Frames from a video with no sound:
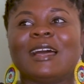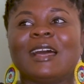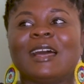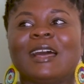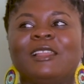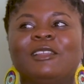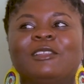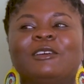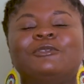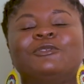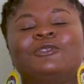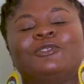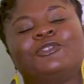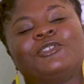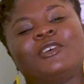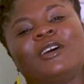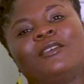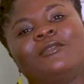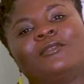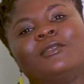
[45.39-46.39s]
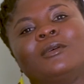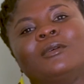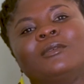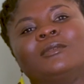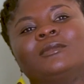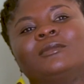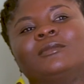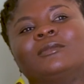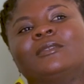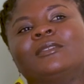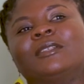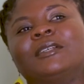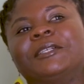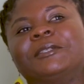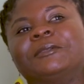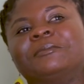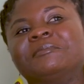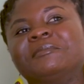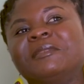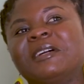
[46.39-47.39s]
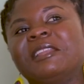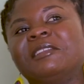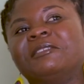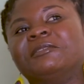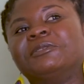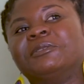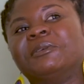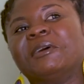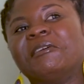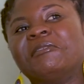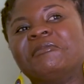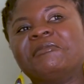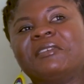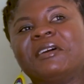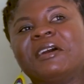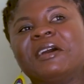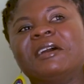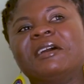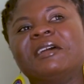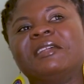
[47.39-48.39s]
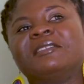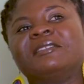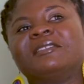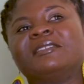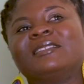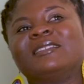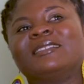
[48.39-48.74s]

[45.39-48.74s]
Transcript: I love to travel. I love to have fun.